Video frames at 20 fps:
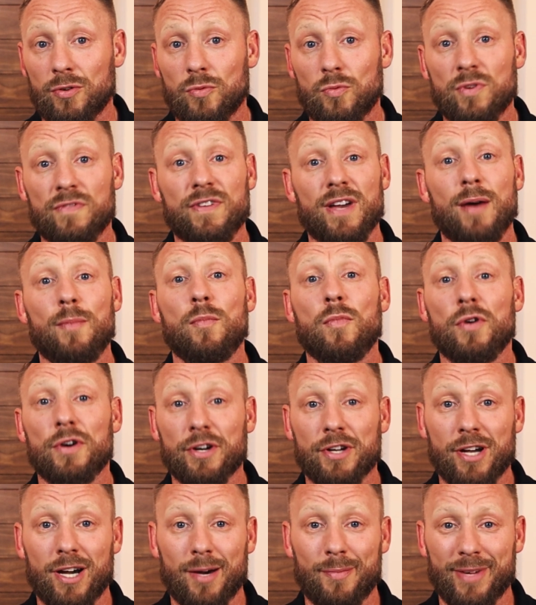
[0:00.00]
We've got
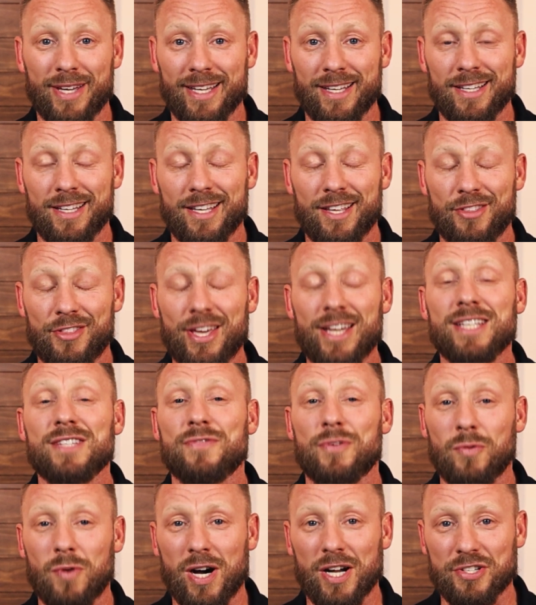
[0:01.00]
more coming. Thanks
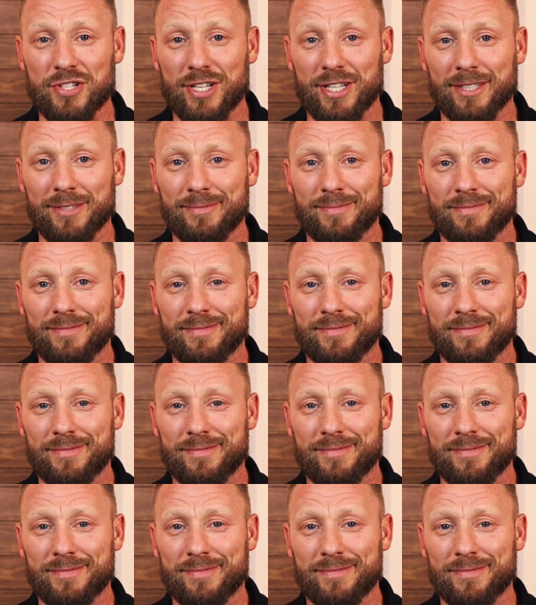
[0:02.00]
for watching.